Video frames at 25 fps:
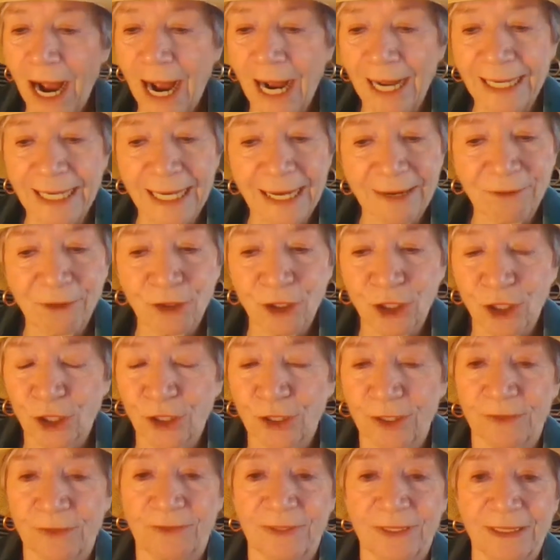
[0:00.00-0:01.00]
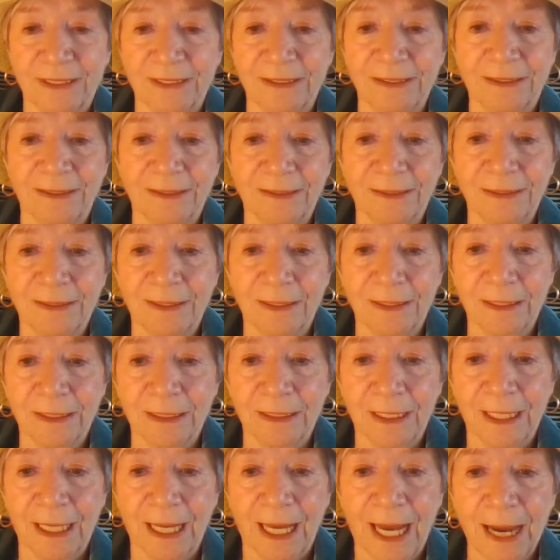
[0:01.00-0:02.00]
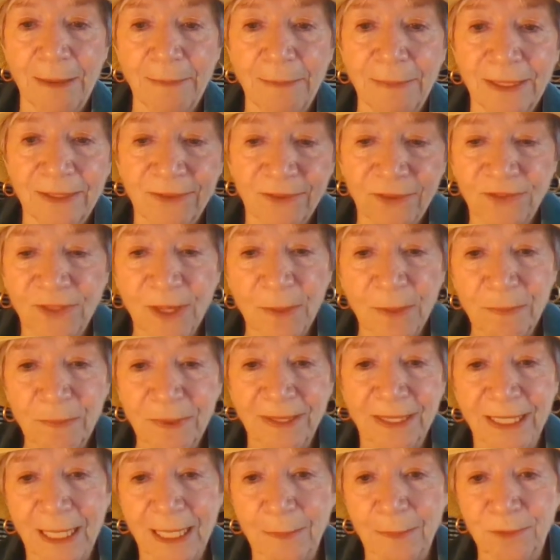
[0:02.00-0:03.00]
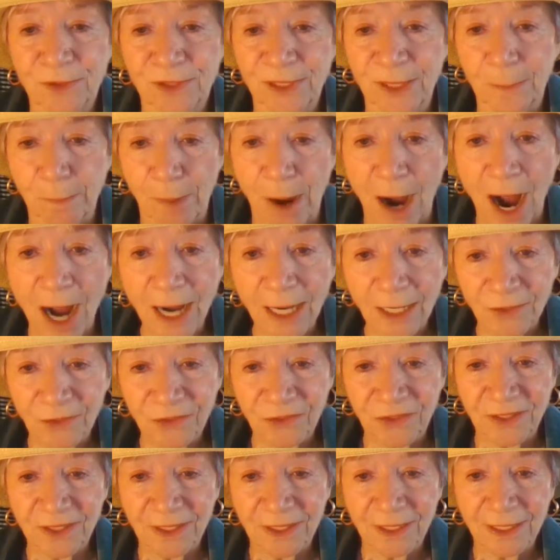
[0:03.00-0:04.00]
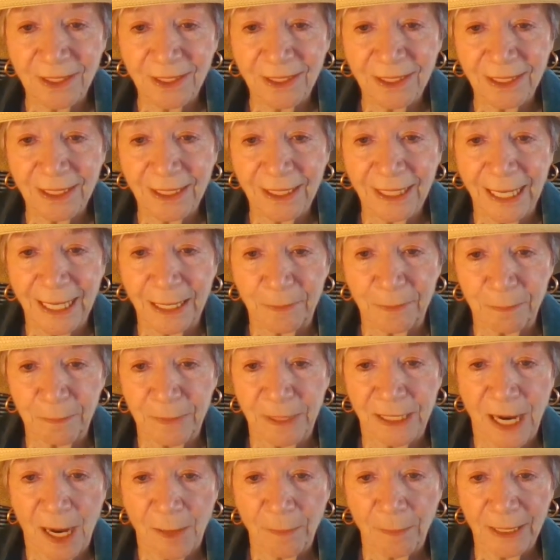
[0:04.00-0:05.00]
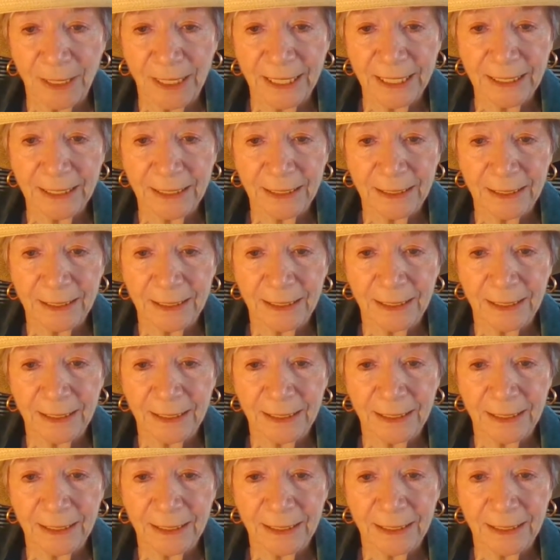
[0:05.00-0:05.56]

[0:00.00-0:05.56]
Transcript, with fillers: I've never heard of it. Yeah. I mean, is it something that comes in a box? Like that, Monopoly? That's,